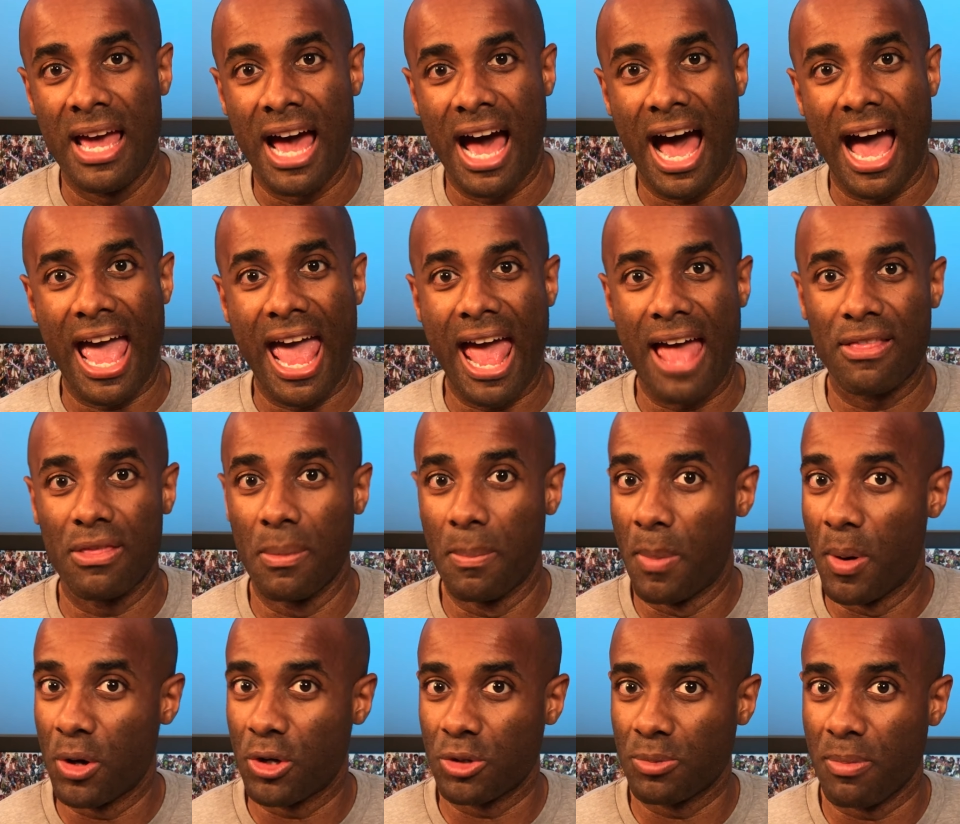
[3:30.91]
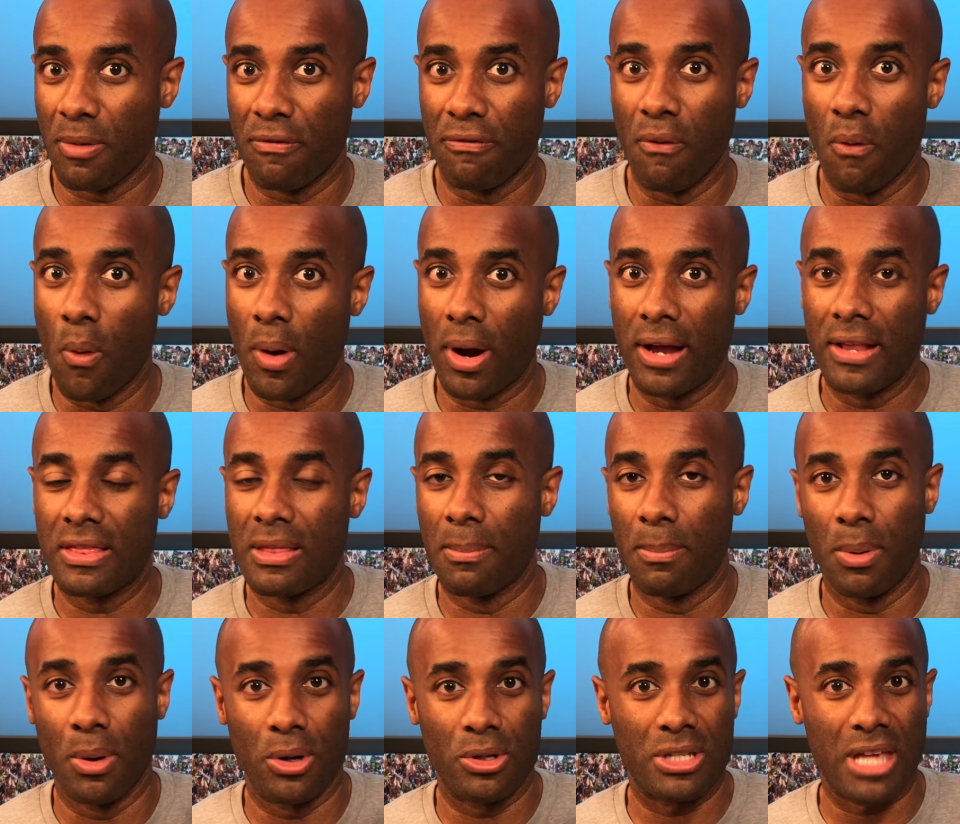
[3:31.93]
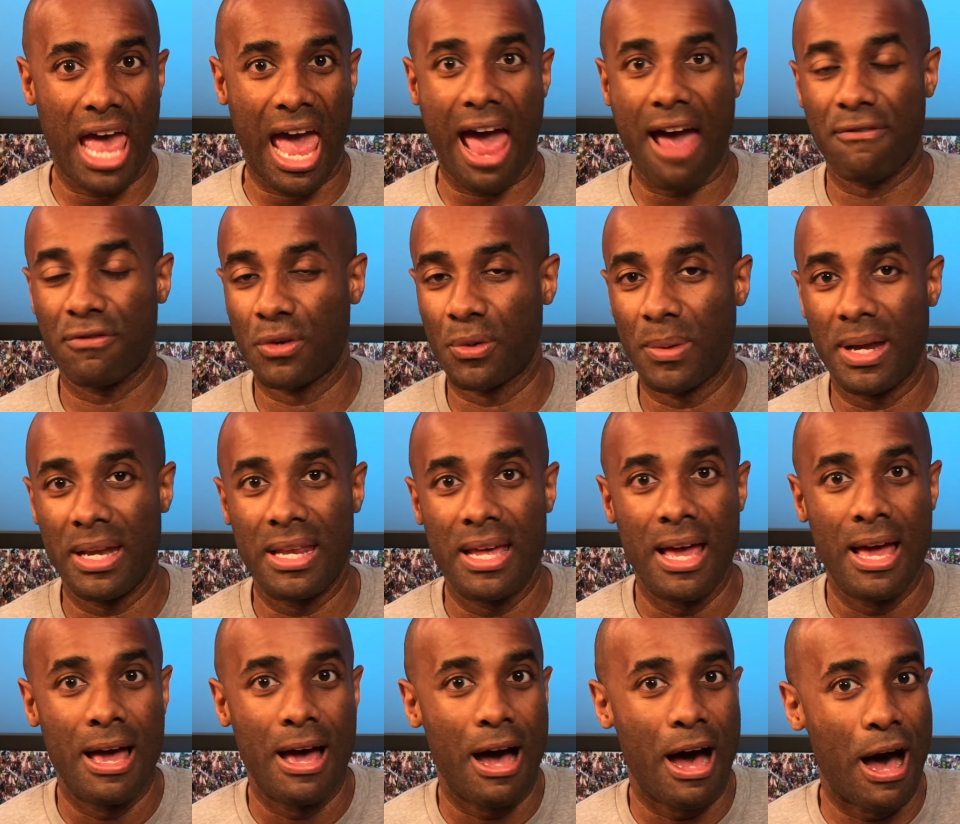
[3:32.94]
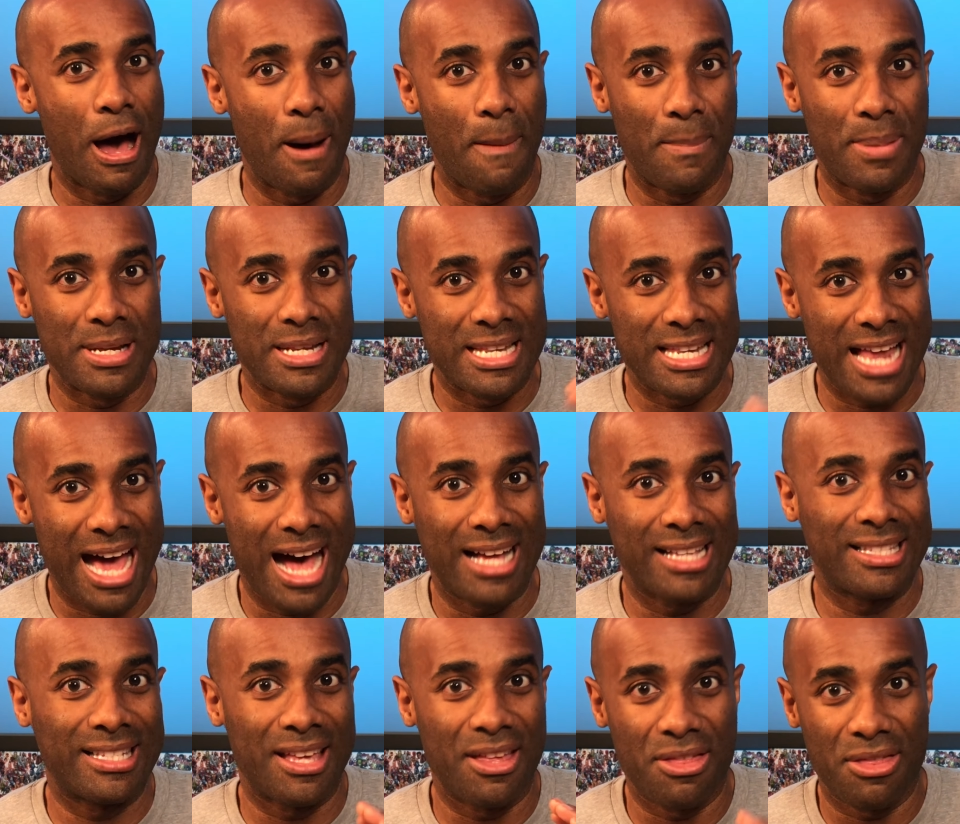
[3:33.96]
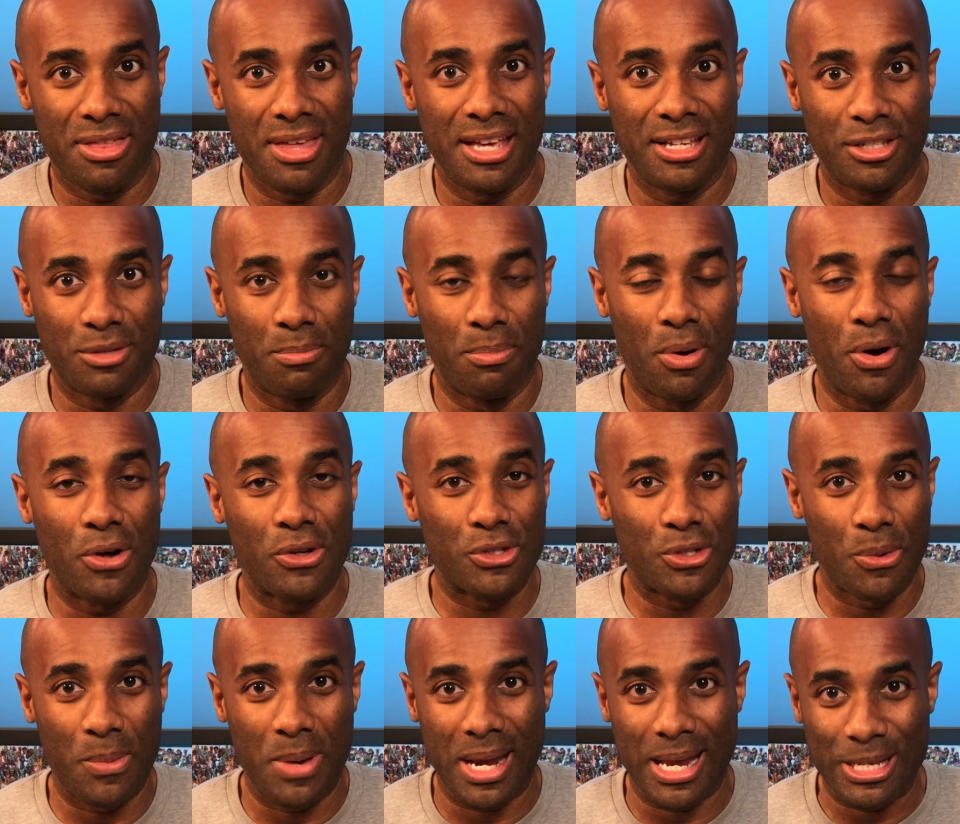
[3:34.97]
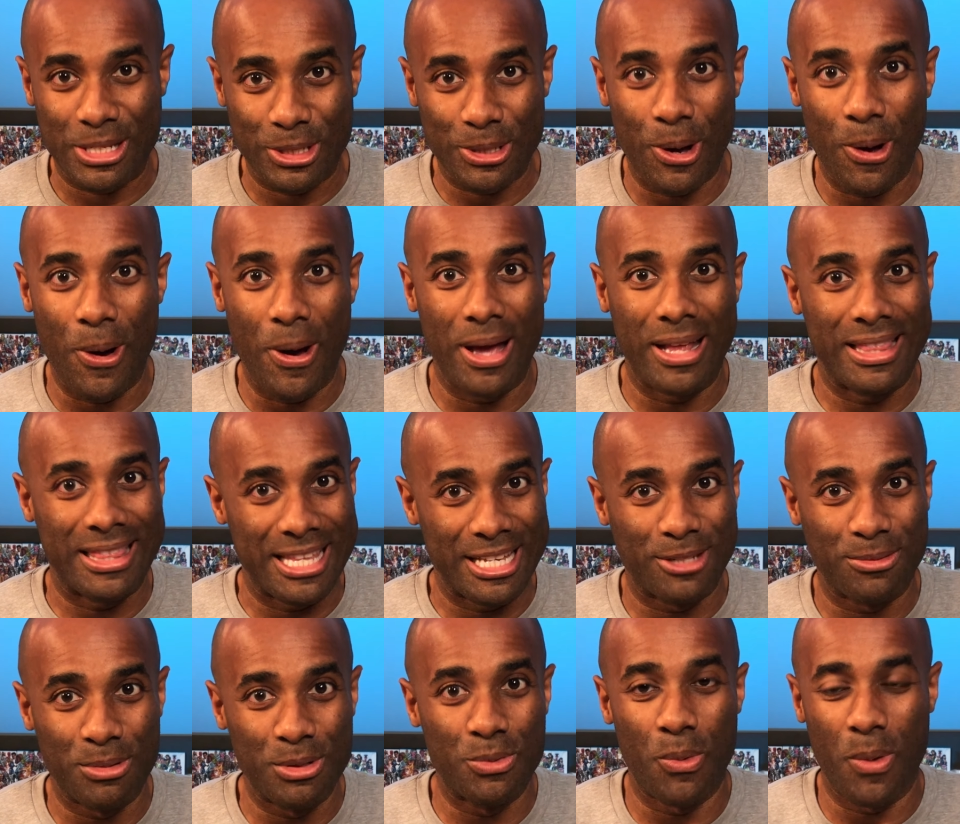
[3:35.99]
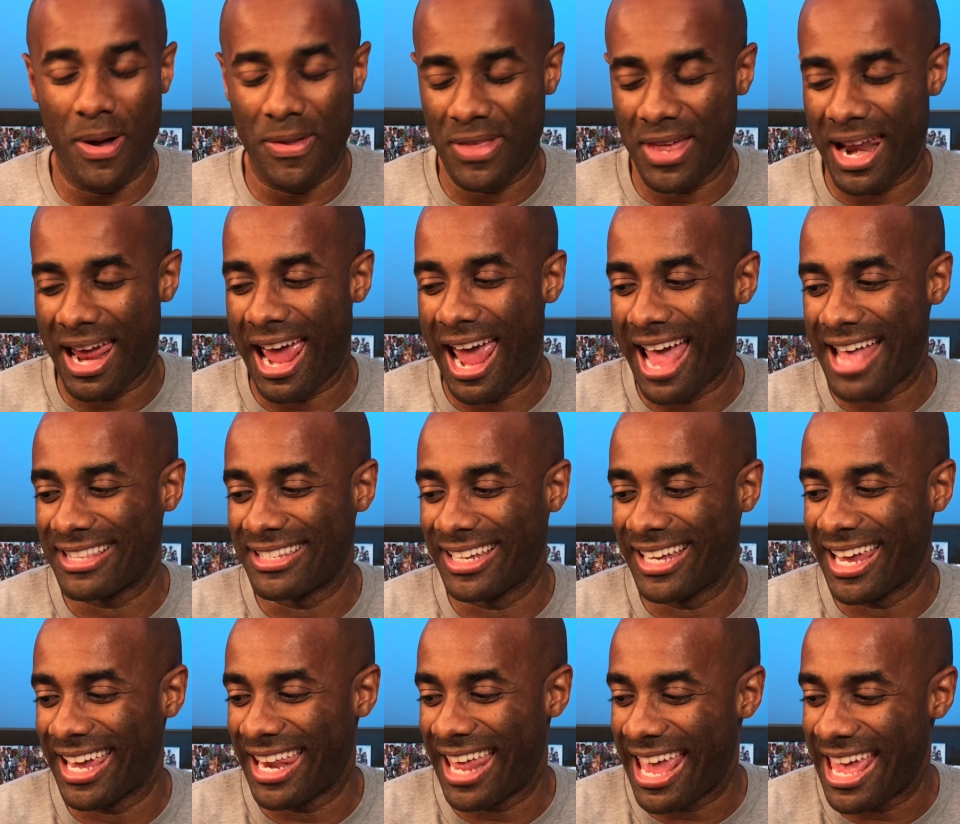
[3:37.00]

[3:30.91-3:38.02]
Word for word: I had the books before it, the books after it, but not this book. So when I saw it, this was one that I had to get.